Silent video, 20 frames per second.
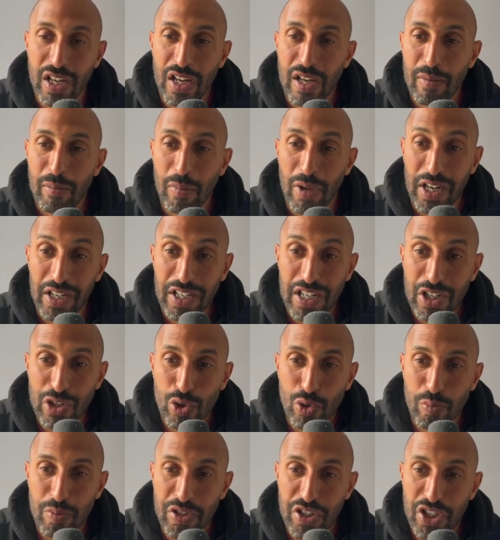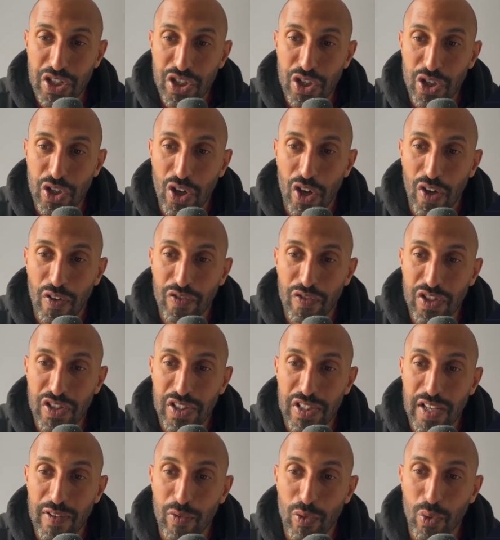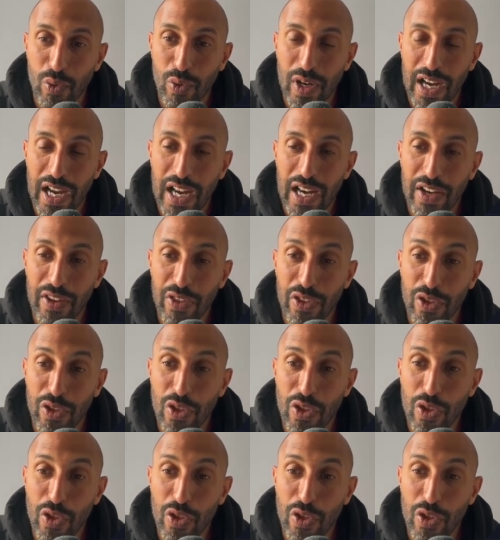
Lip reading: my initial position off this level, and